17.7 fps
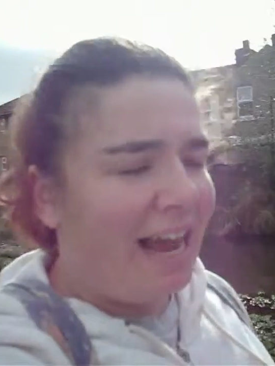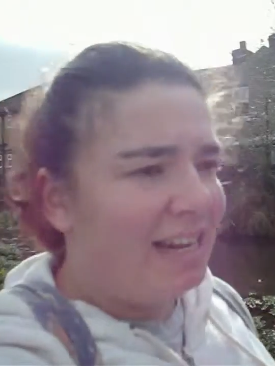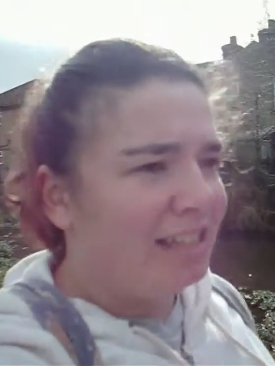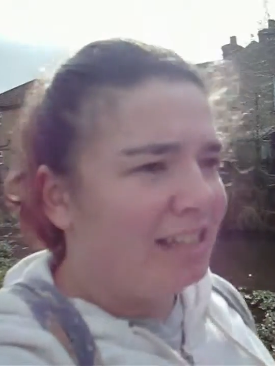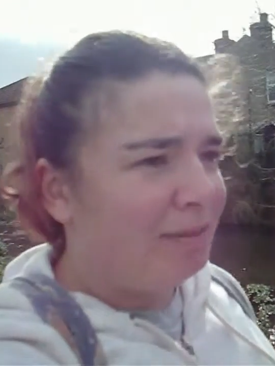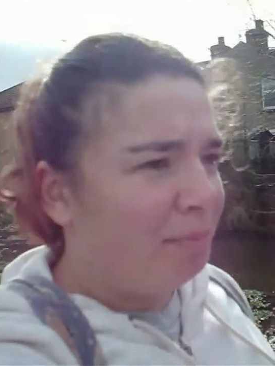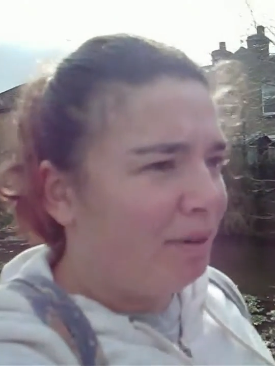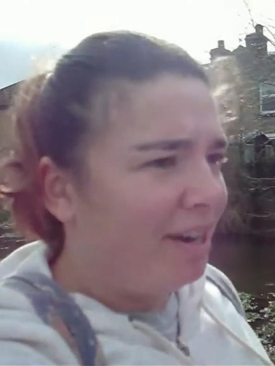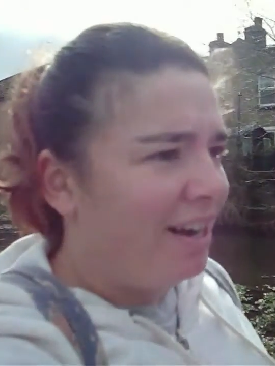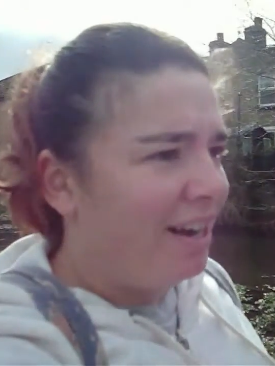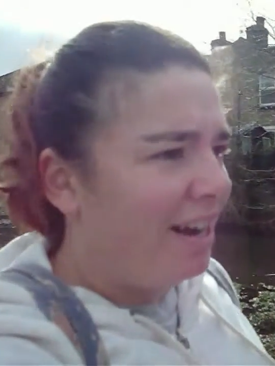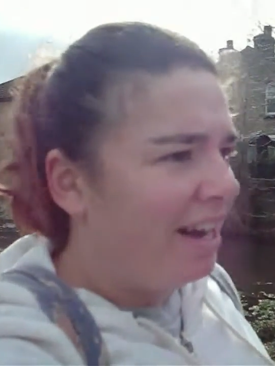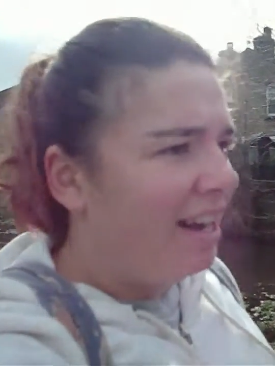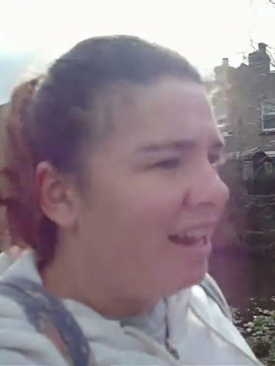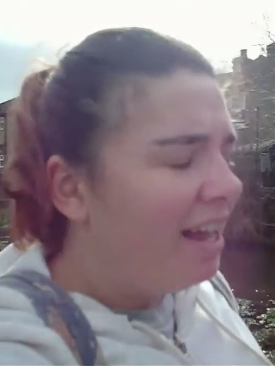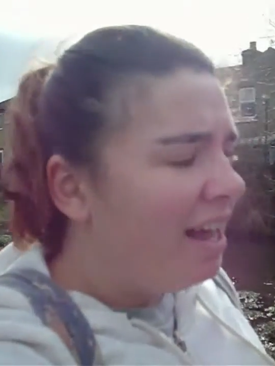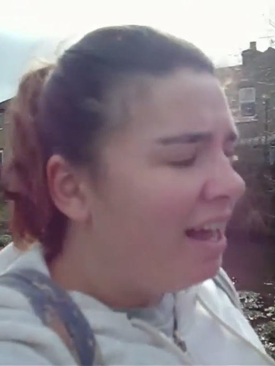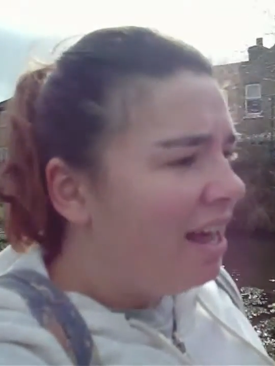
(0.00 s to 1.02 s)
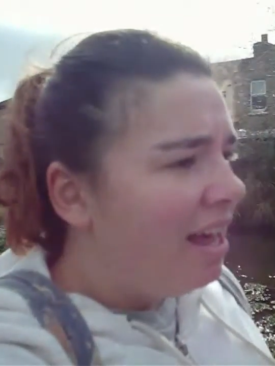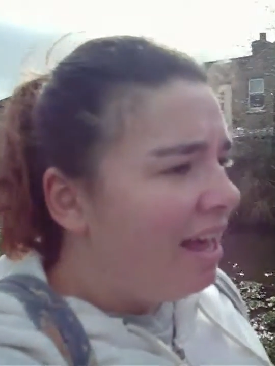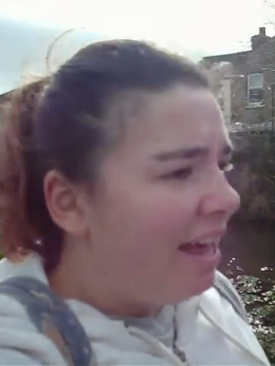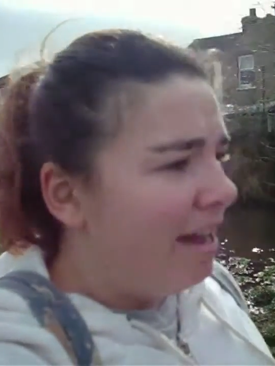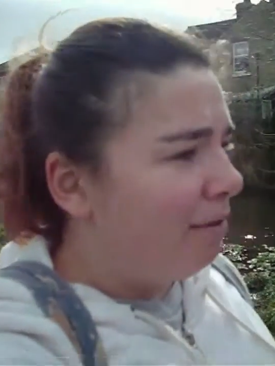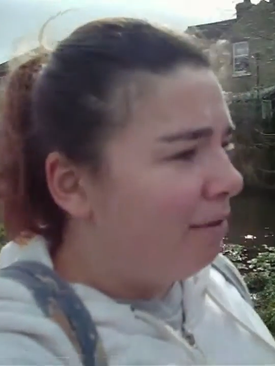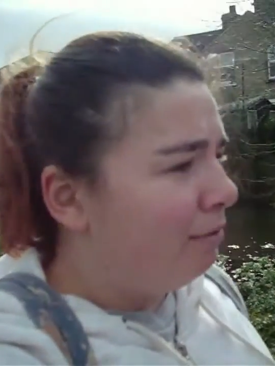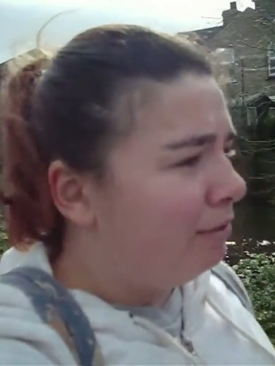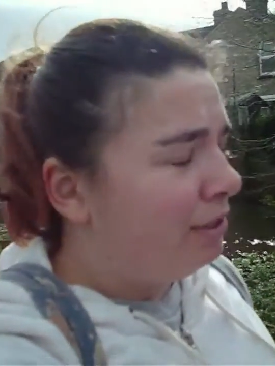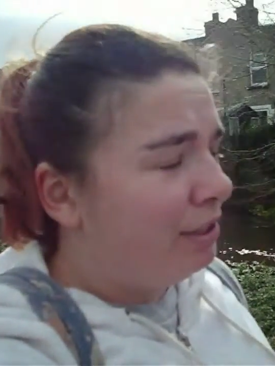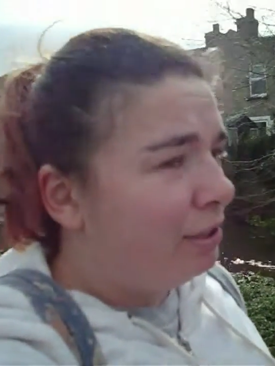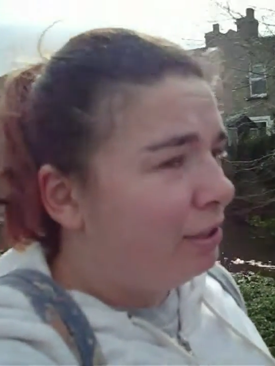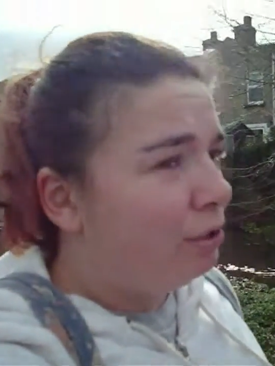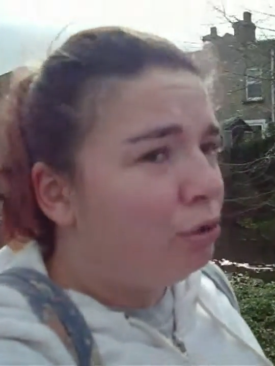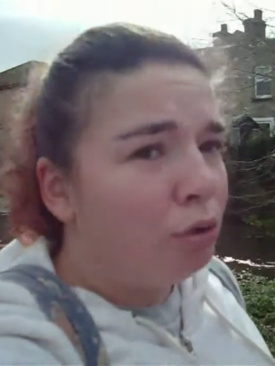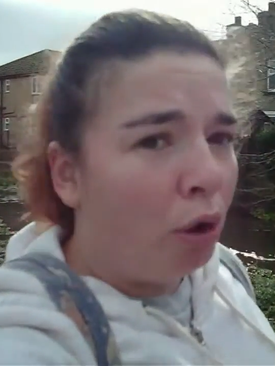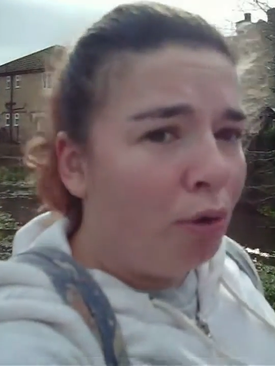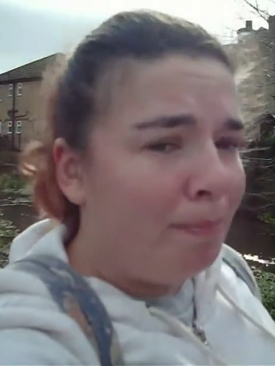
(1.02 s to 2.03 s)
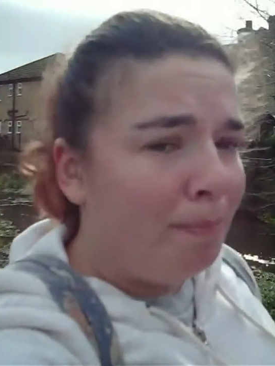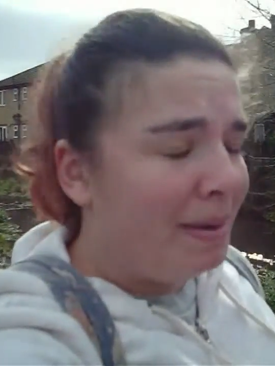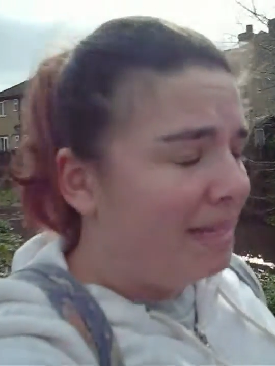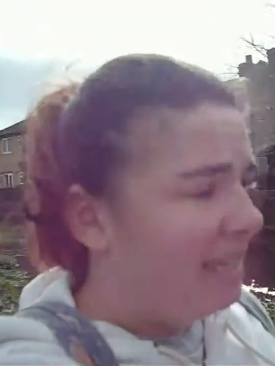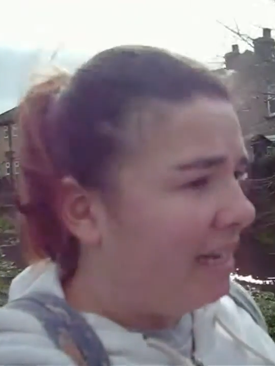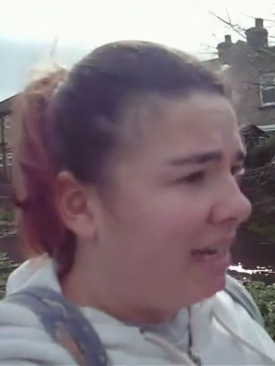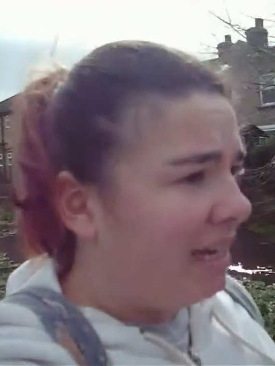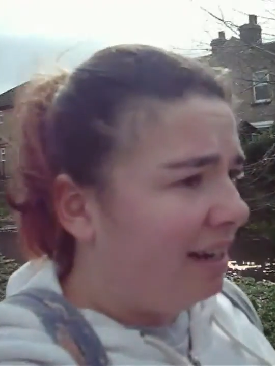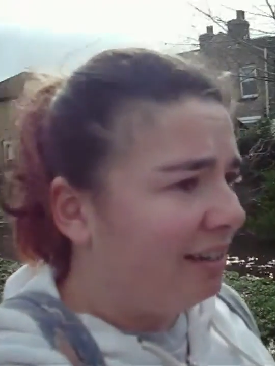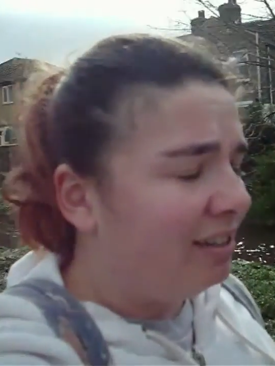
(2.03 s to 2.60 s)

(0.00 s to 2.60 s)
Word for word: Canterbury it was just so busy.